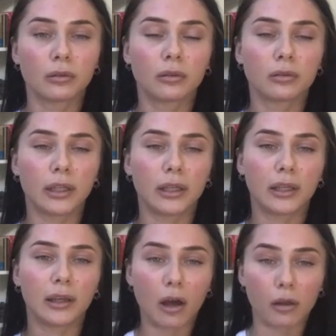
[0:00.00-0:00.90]

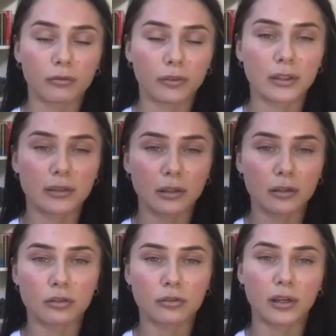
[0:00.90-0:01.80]
the health and fitness
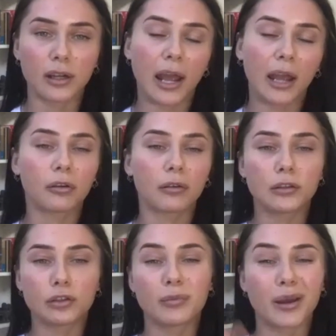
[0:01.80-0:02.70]
industry, anchoring
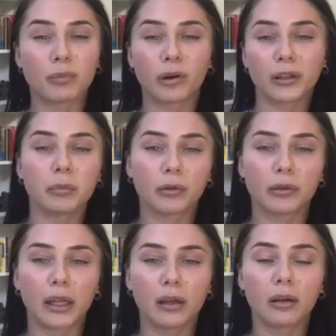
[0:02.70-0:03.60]
to my
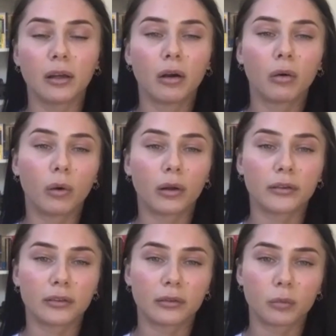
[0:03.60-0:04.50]
bodybuilding
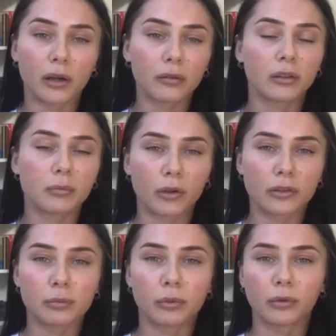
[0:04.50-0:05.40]
was one of the most
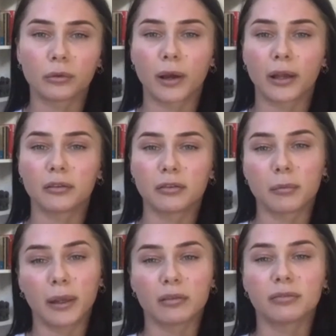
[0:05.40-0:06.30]
important ways for
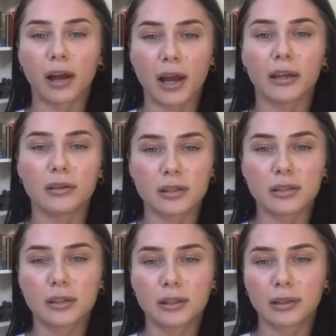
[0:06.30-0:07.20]
me to find
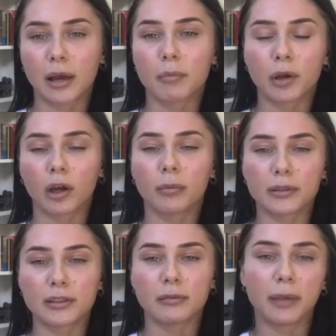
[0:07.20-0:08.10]
that
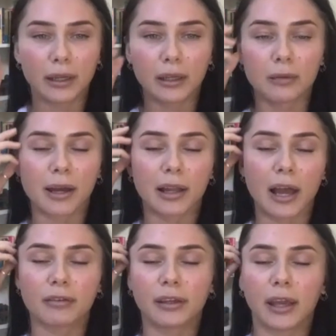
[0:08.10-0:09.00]
purpose and meaning in my
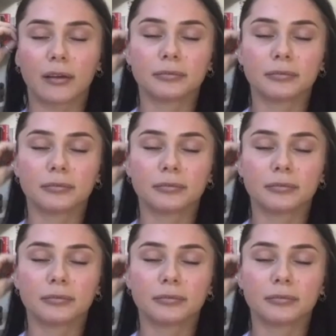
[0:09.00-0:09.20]
life again.